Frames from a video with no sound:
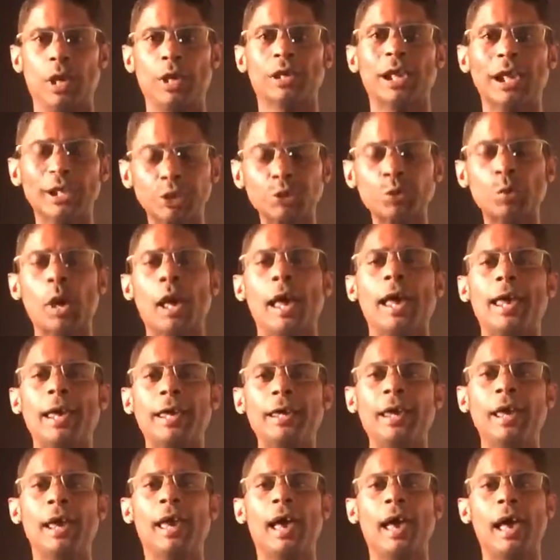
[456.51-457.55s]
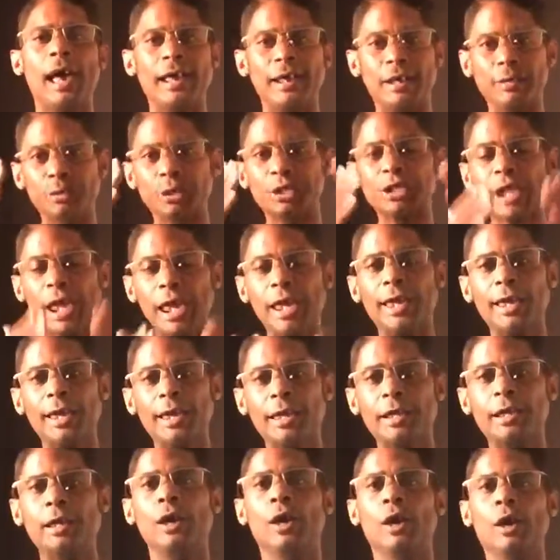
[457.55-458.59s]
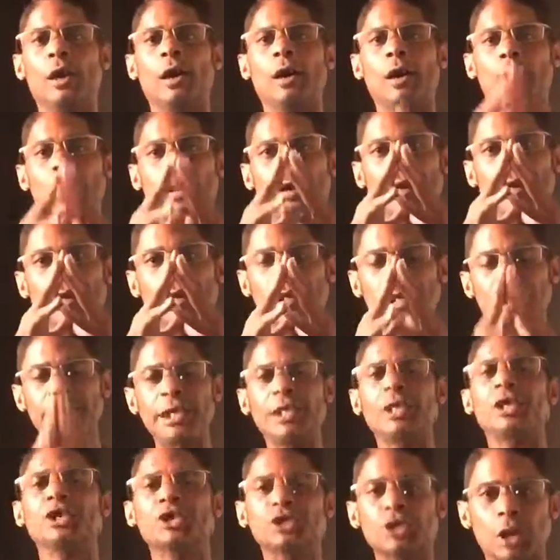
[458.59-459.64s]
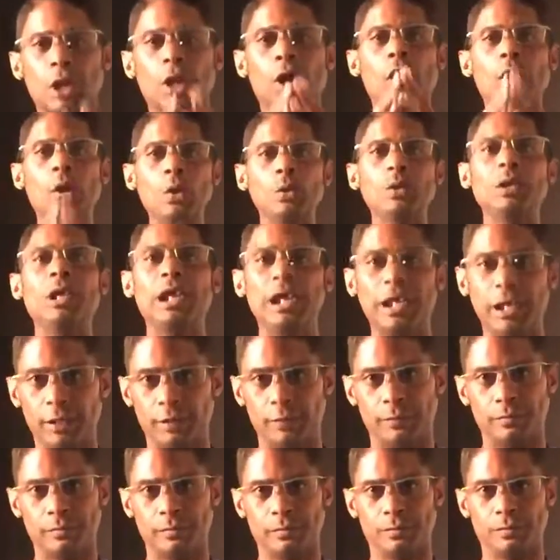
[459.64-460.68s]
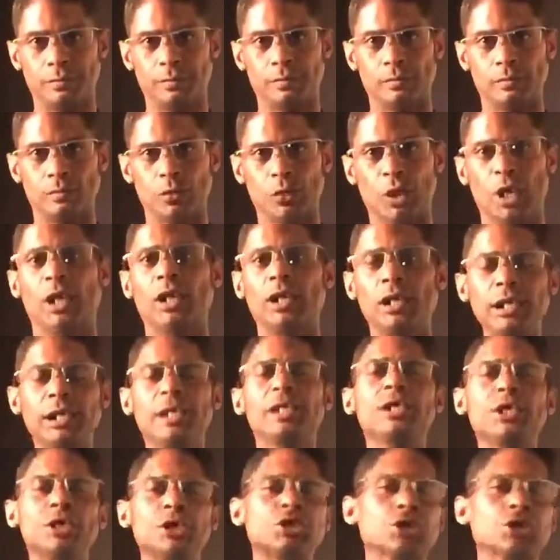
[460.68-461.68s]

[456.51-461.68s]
That's why I am saying leaders only. Leaders